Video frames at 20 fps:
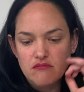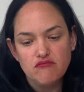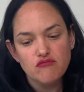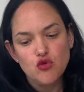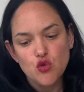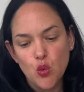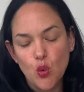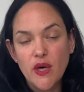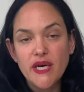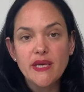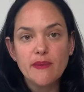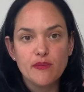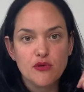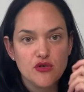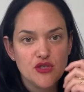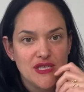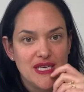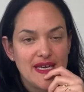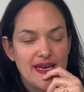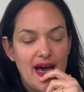
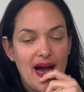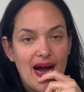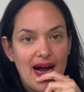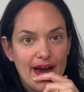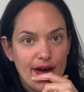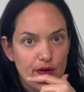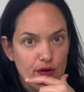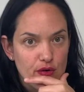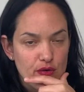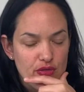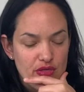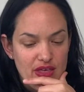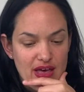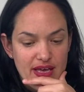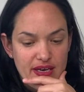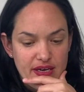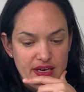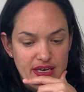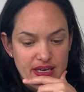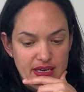20% higher
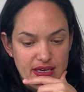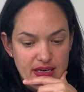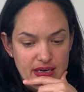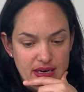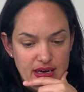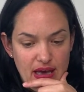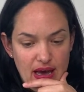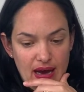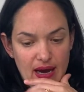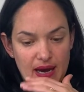than in